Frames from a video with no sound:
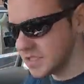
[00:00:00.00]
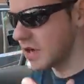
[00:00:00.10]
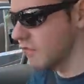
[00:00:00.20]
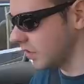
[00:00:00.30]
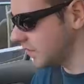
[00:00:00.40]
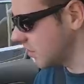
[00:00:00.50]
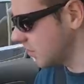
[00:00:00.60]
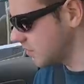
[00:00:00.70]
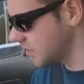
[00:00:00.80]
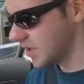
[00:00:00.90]
general
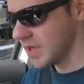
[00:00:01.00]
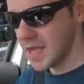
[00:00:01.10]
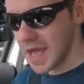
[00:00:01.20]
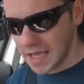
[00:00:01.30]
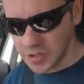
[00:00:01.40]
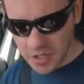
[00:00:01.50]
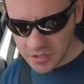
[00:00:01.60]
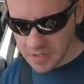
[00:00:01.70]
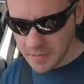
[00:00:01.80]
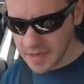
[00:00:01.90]
terms, I don't
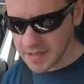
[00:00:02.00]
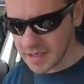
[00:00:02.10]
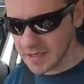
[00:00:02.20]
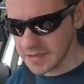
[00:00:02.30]
actually mind it.